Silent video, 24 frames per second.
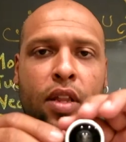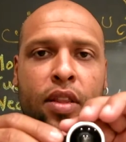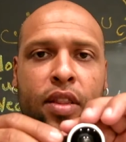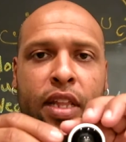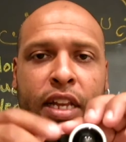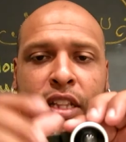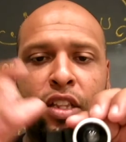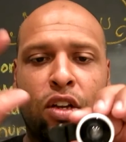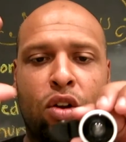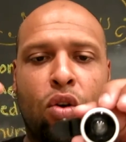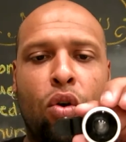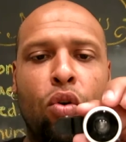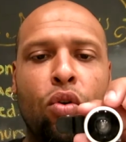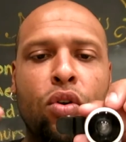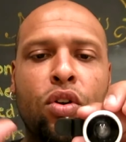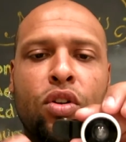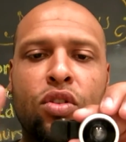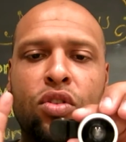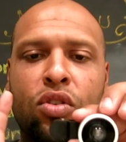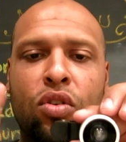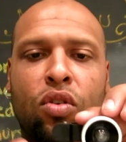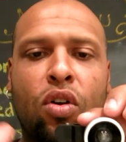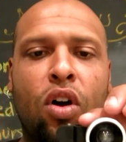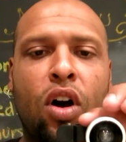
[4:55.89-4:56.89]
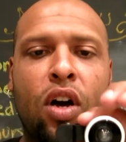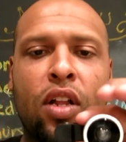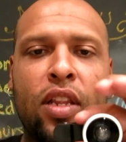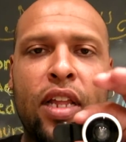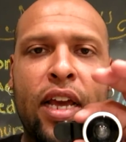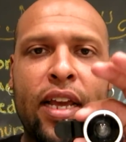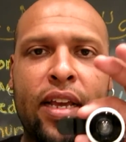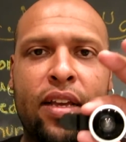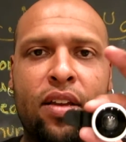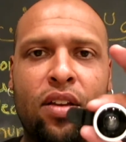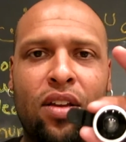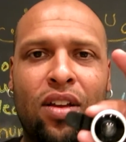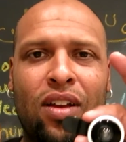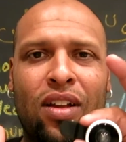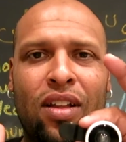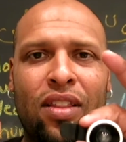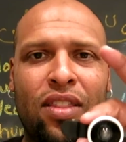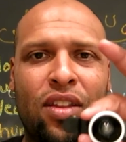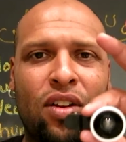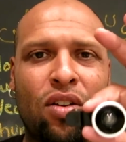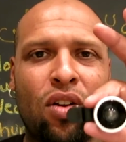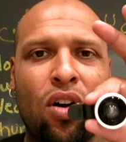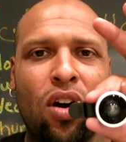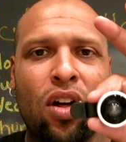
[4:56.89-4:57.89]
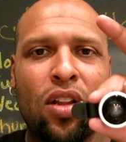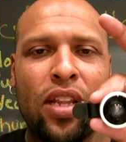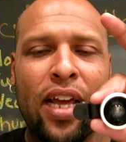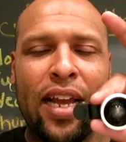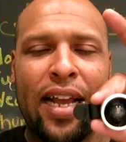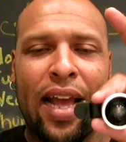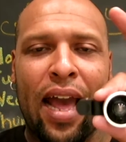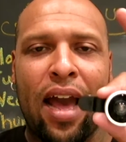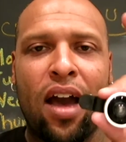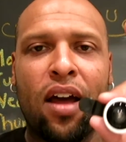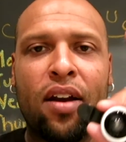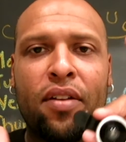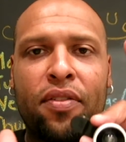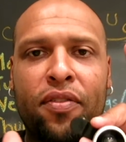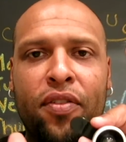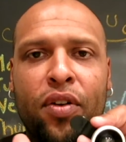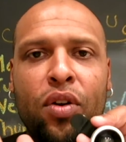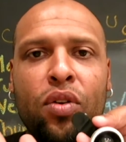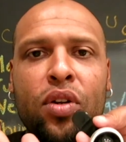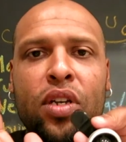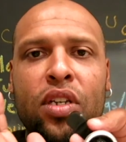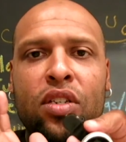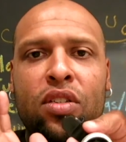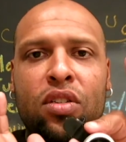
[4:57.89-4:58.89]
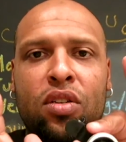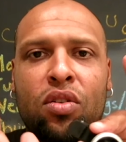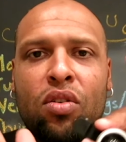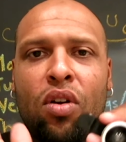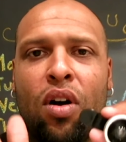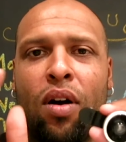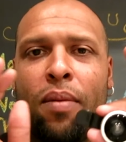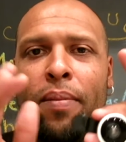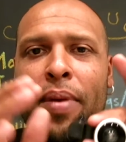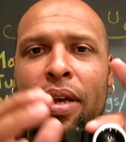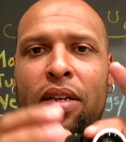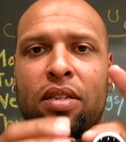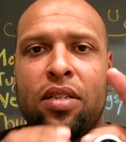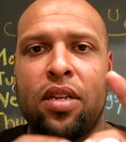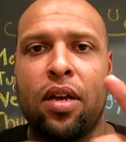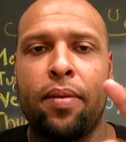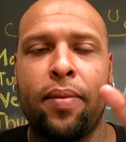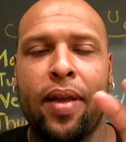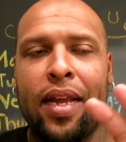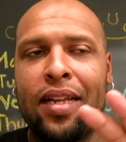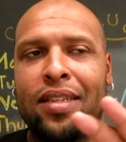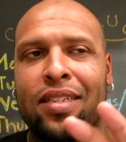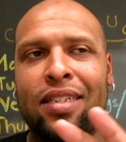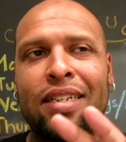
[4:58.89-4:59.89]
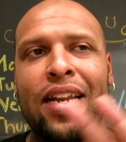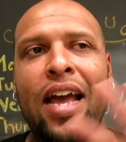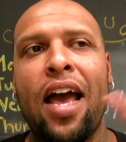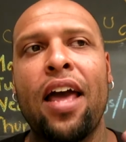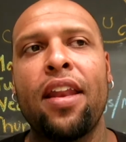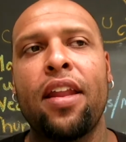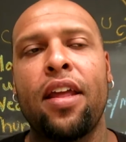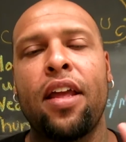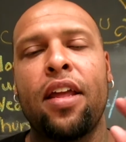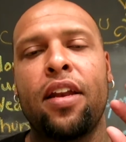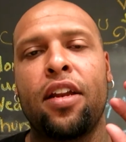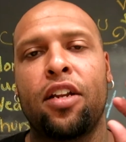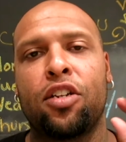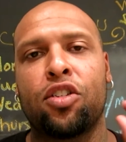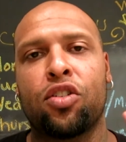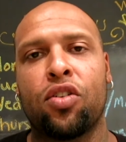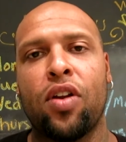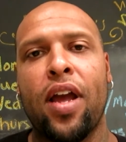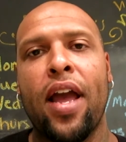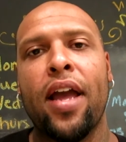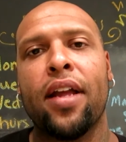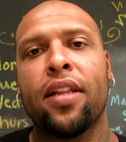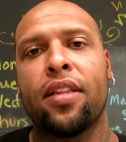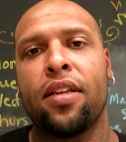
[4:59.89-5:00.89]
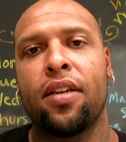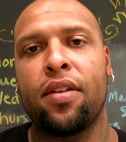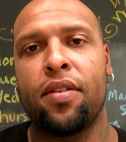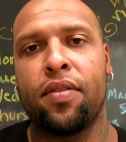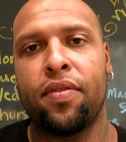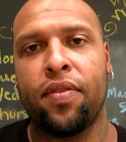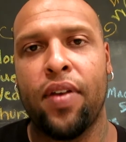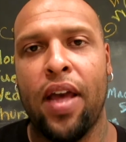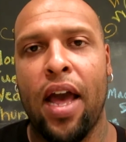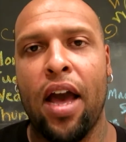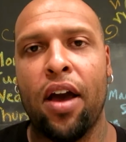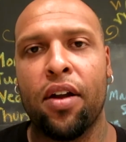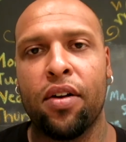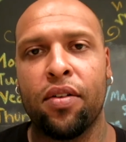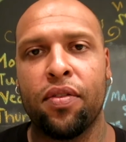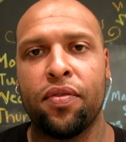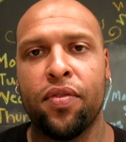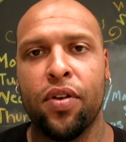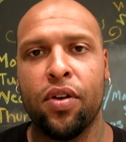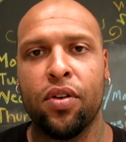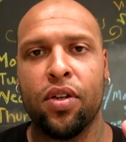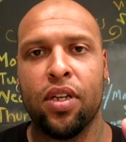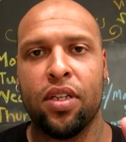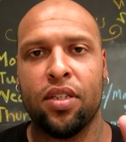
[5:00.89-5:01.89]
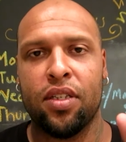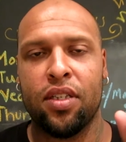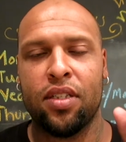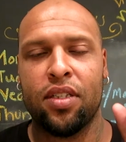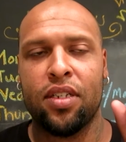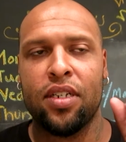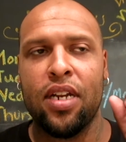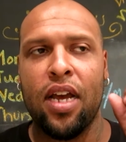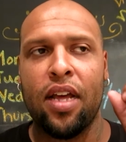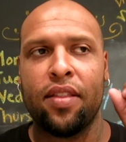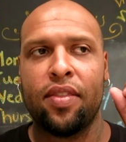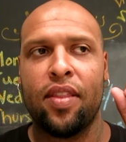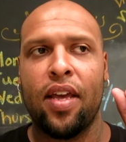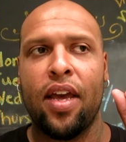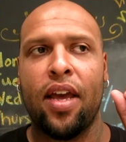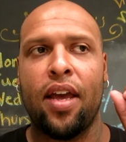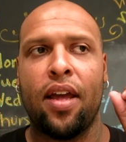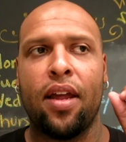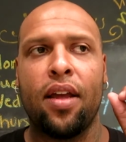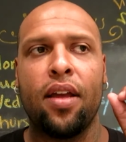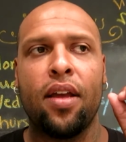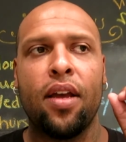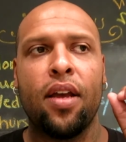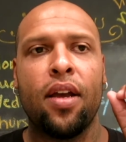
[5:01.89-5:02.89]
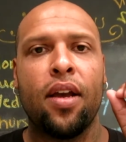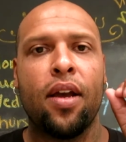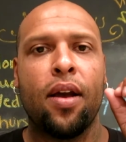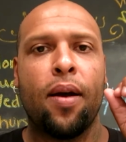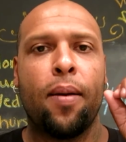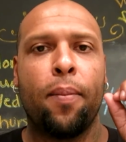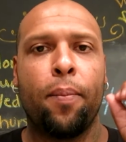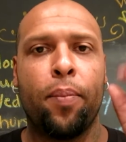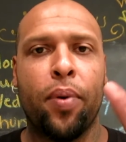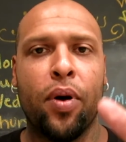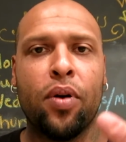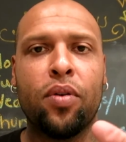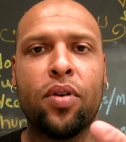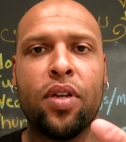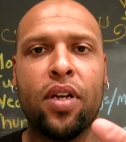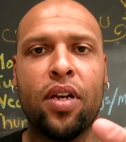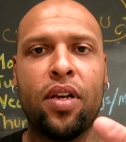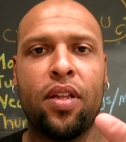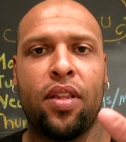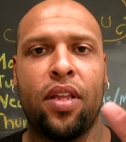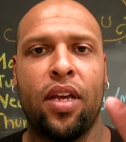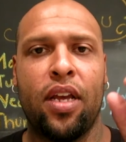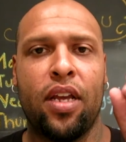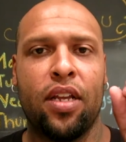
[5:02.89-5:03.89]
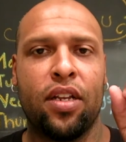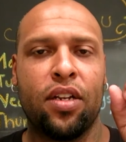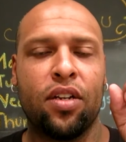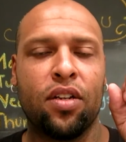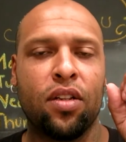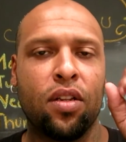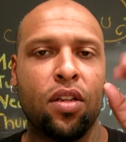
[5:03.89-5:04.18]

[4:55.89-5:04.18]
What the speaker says: Like the corners are all like they're all like out of focus, they're all messed up. It's not an attractive out of focus. It's not that bokeh that you're